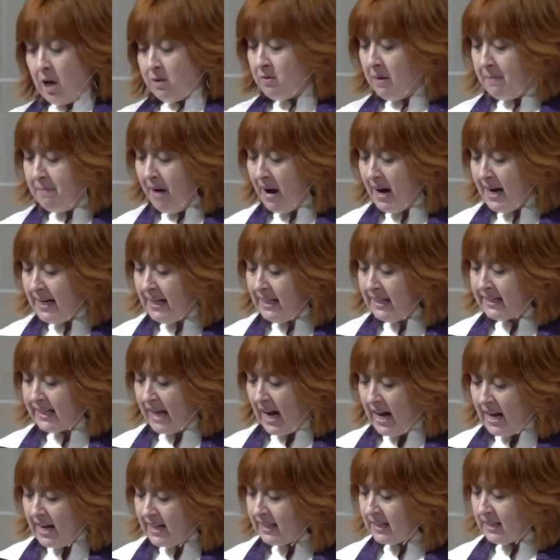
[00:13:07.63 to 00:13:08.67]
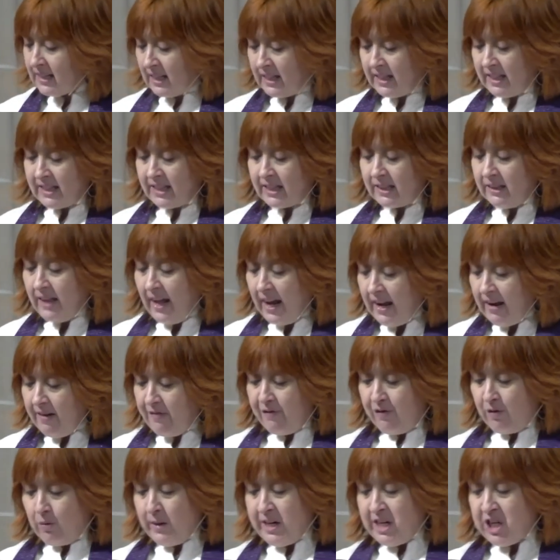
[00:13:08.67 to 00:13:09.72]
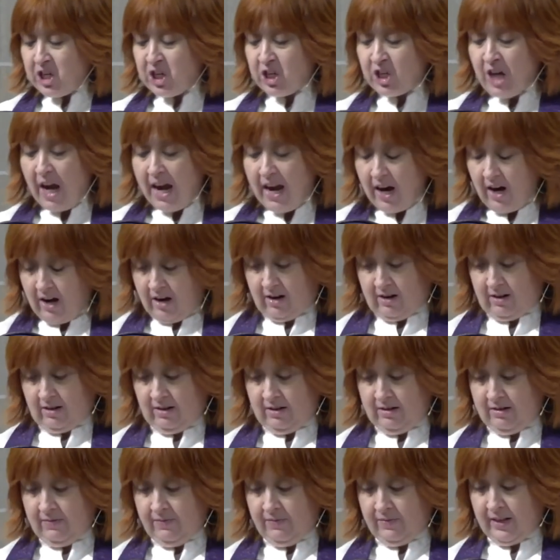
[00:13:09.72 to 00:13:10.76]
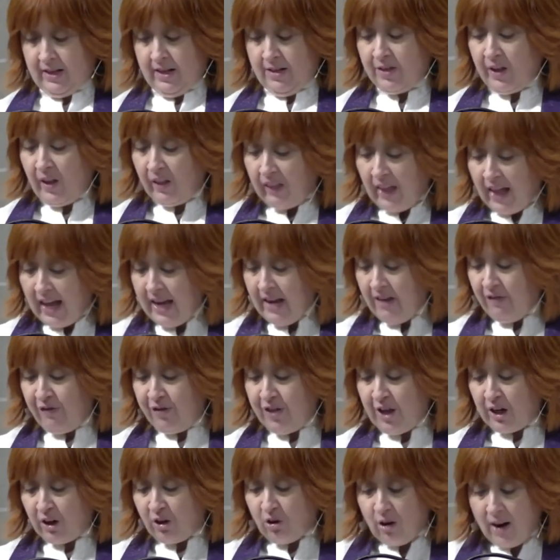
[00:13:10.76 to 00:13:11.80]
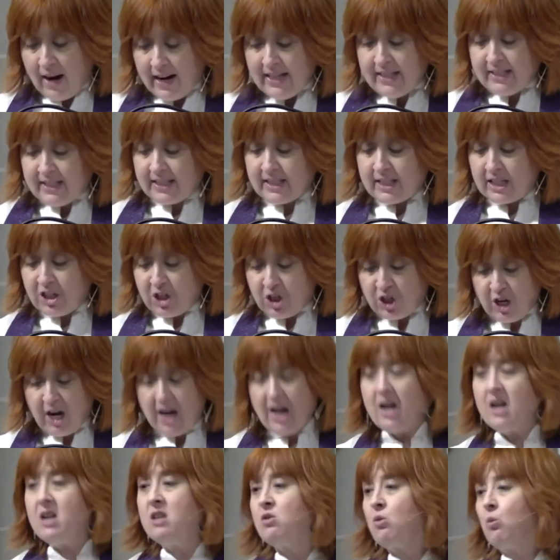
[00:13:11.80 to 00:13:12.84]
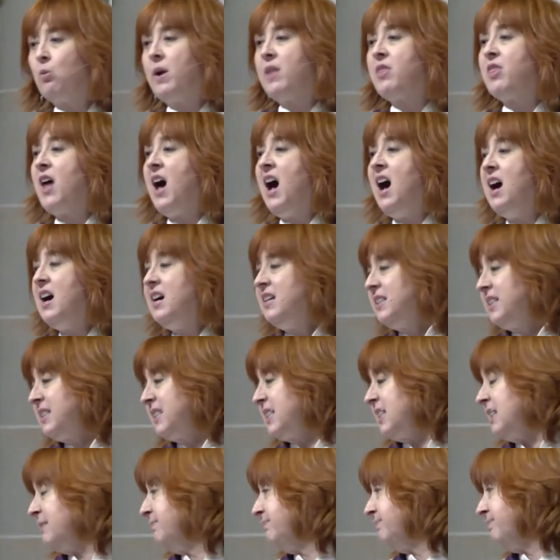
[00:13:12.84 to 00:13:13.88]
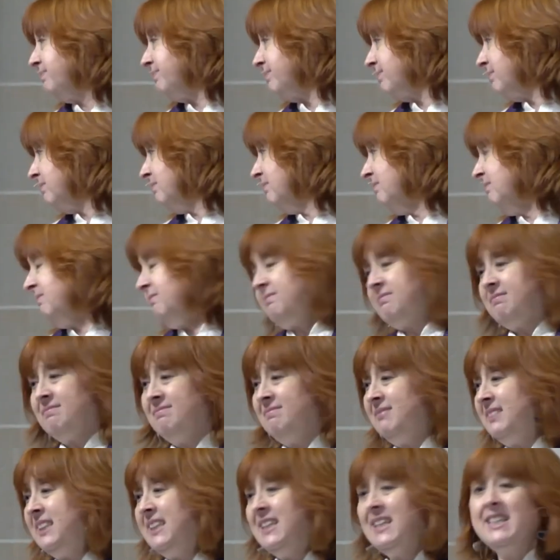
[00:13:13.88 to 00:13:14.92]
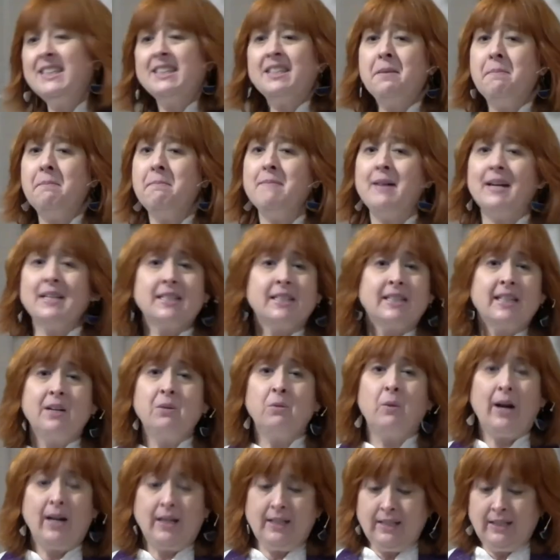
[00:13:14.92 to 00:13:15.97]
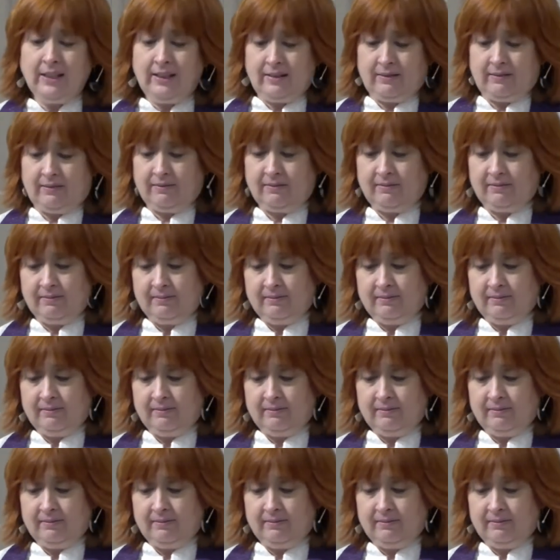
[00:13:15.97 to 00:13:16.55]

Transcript: John reminds us that this life we share, the life that Christ shared with us, it's a messy one.